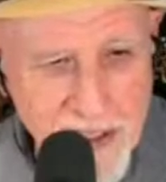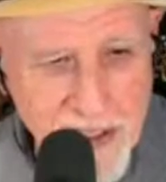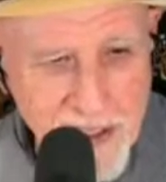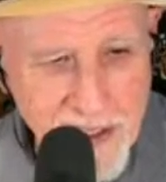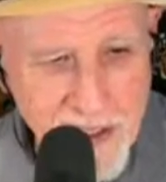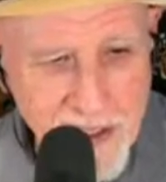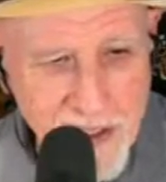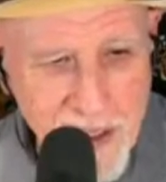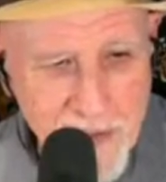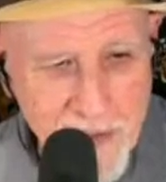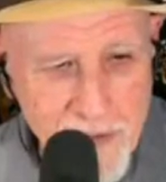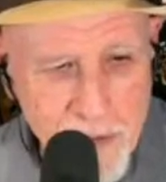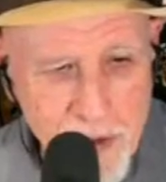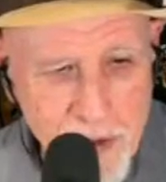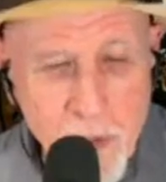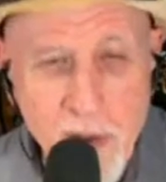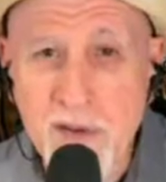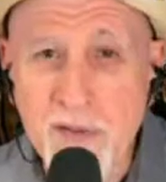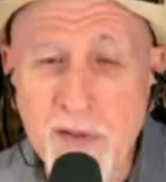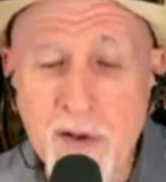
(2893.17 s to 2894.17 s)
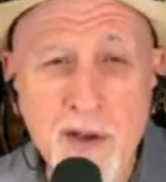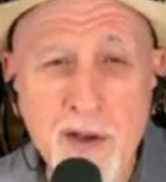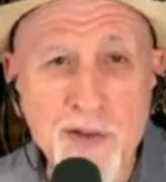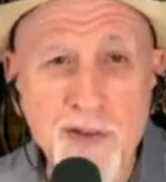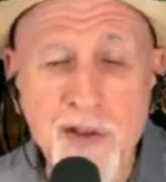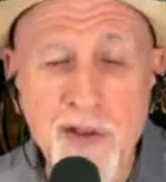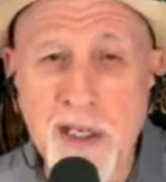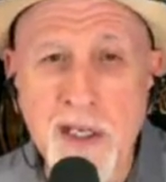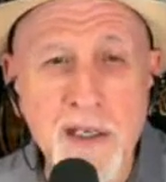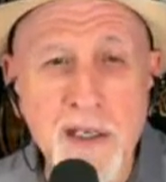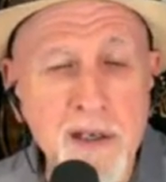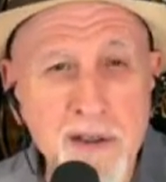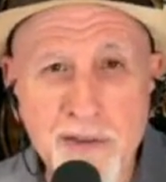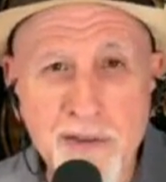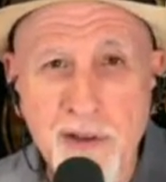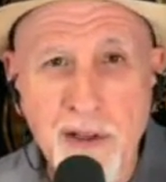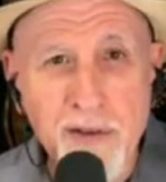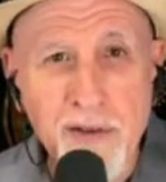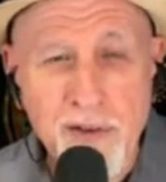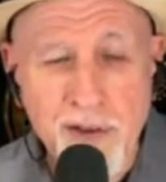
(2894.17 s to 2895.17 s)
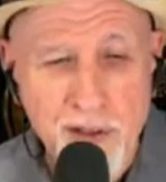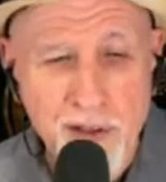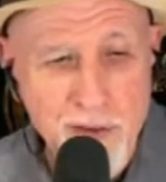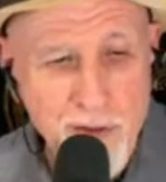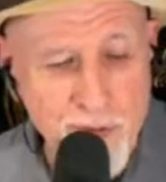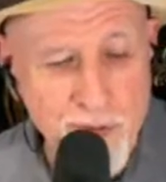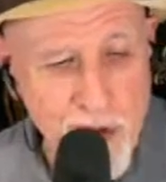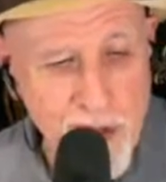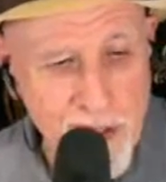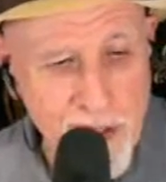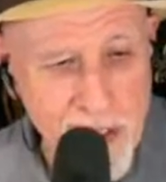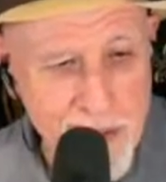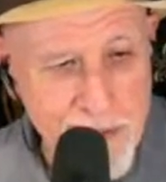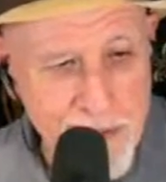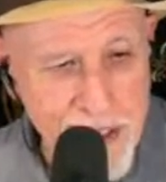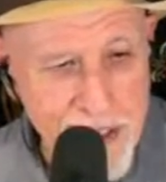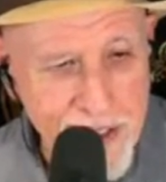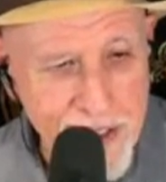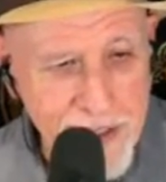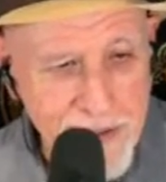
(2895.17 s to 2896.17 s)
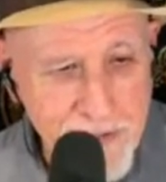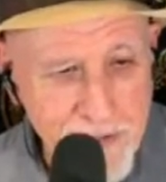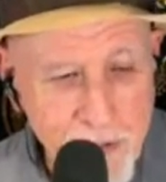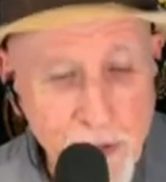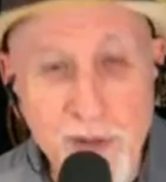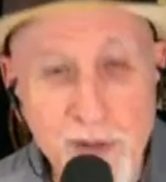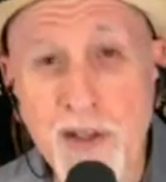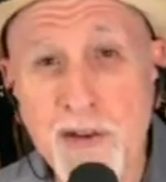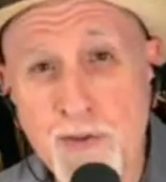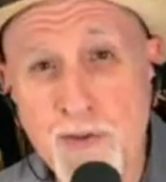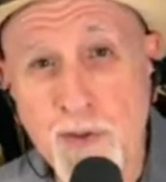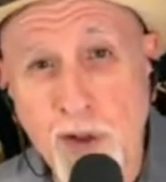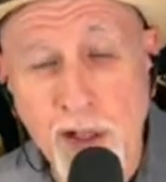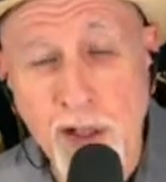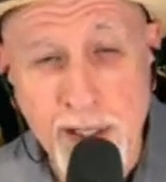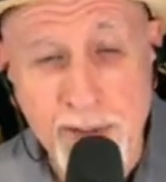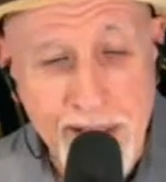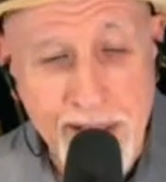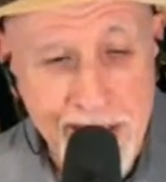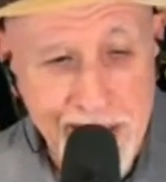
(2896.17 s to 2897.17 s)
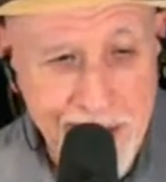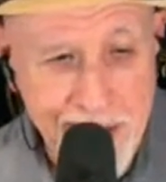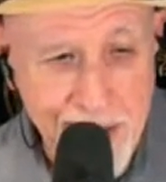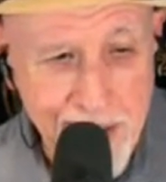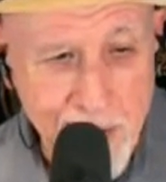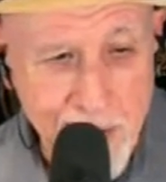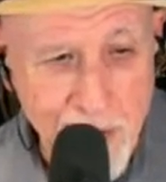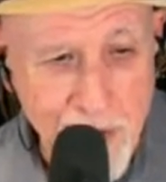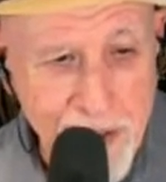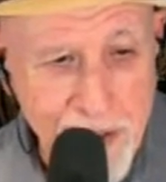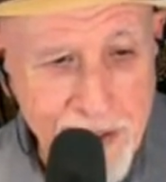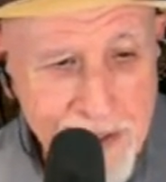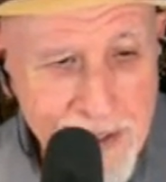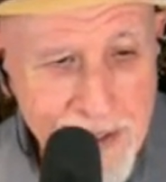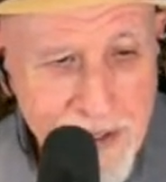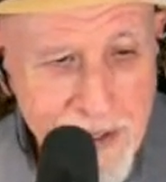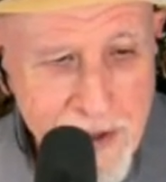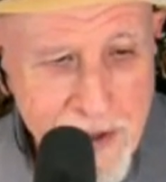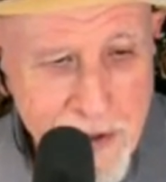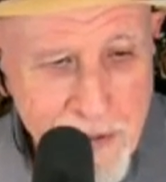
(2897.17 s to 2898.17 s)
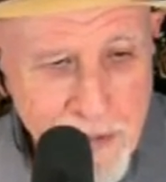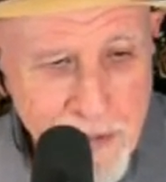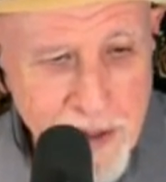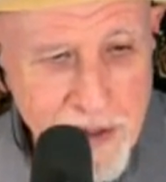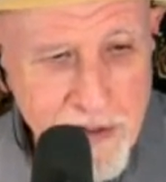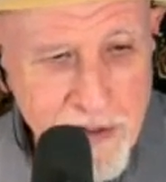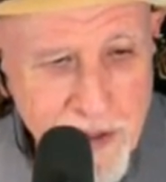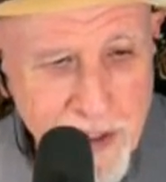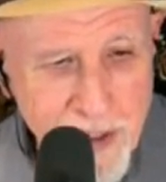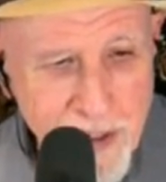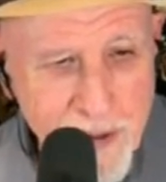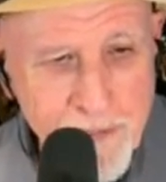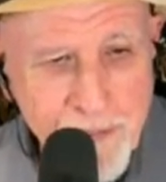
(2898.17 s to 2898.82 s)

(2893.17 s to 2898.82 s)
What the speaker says: it'll come to me whenever I sing. It's things fall out of my head. Well, things fall out of my head anyway. But